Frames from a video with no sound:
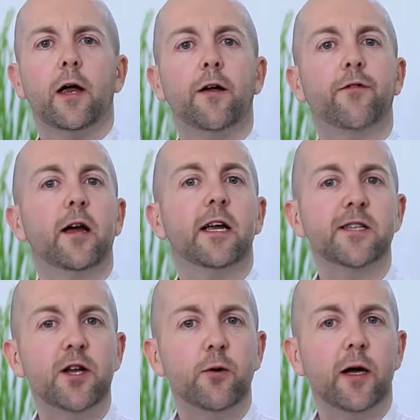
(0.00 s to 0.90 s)
If there is
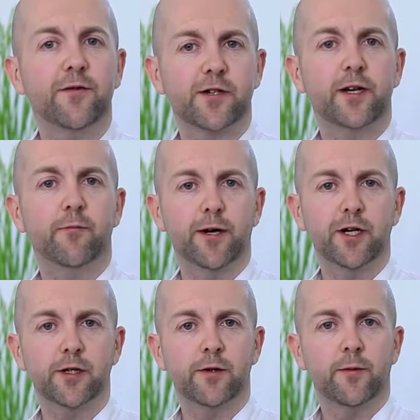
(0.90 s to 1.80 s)
no FC
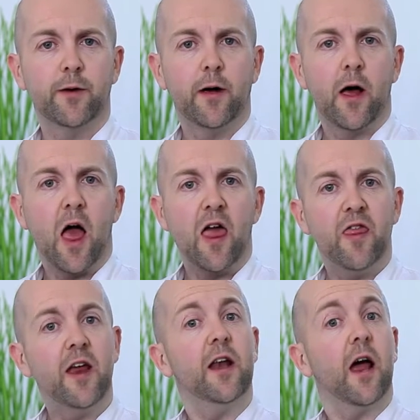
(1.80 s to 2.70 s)
region,
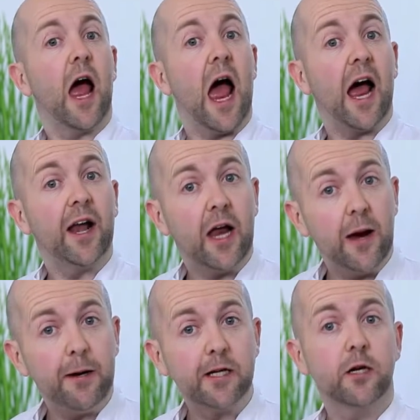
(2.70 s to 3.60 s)
then an
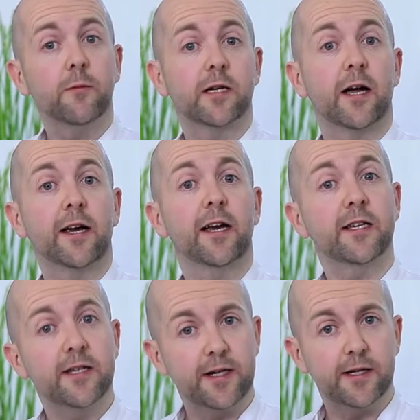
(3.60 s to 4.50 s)
epitope tag is
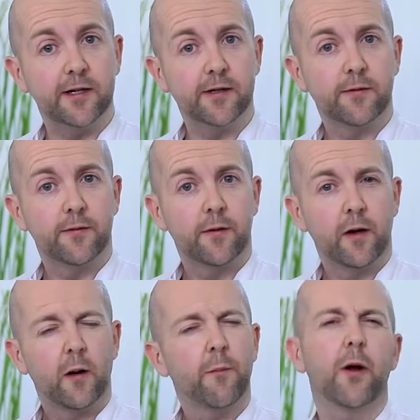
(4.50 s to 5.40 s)
needed,
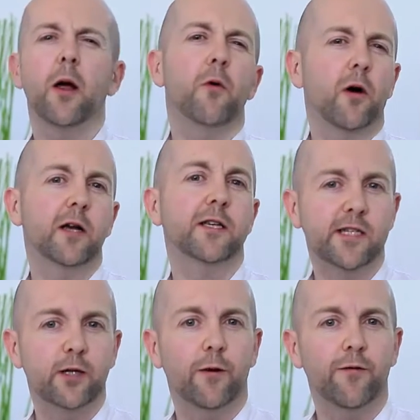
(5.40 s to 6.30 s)
but I'm not going to
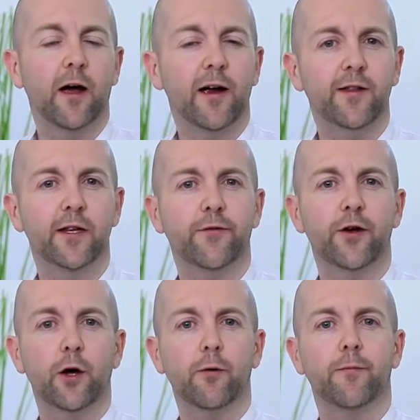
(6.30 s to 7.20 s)
deal with that in this
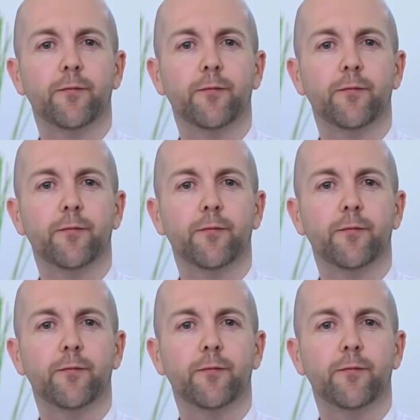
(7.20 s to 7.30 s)
video.